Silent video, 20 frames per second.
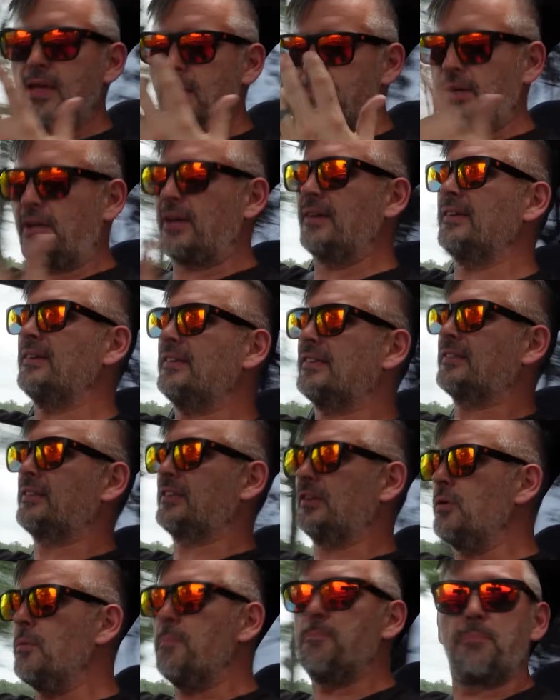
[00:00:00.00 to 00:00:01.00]
because it's
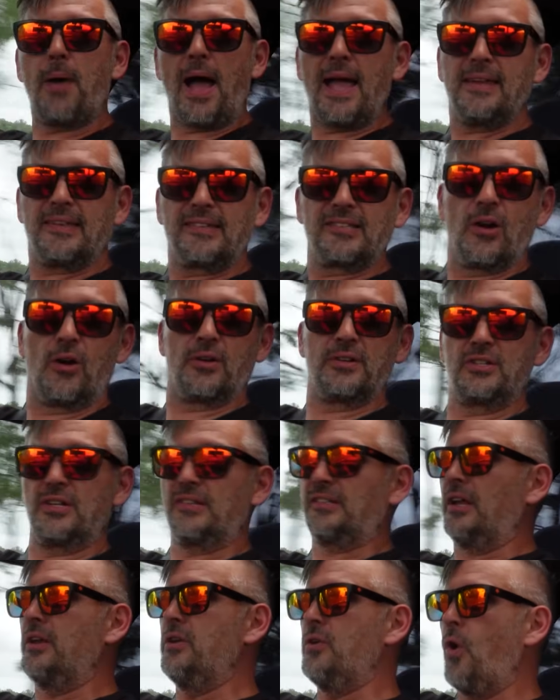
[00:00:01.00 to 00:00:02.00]
still based on
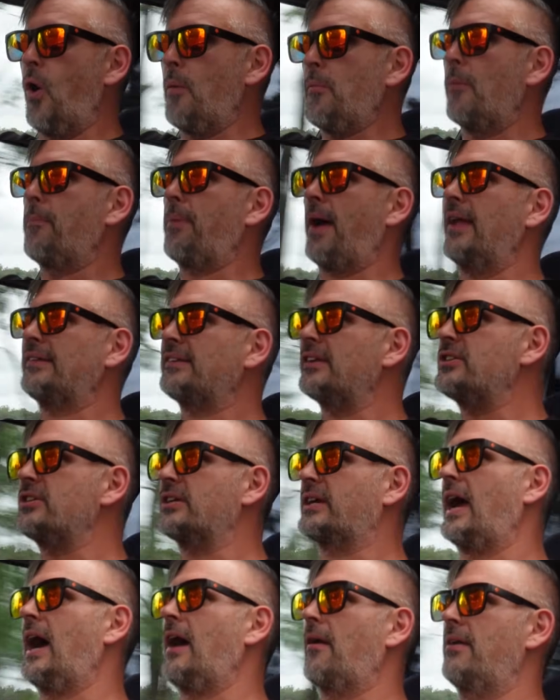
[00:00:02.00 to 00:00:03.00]
just a normal
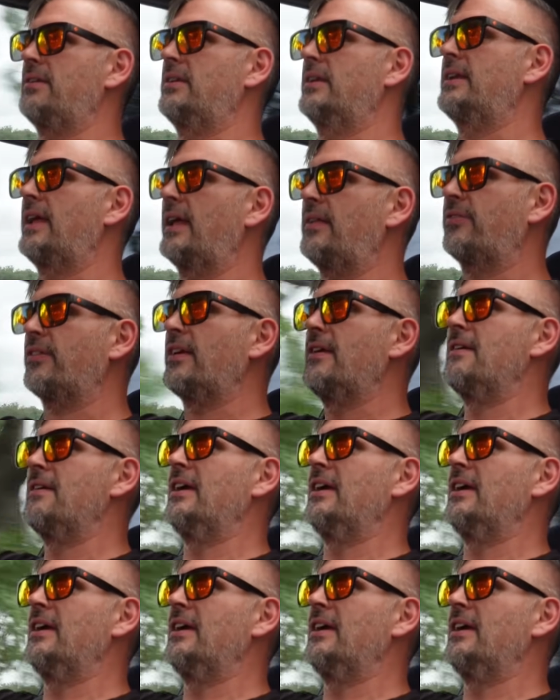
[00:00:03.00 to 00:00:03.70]
passenger car underneath.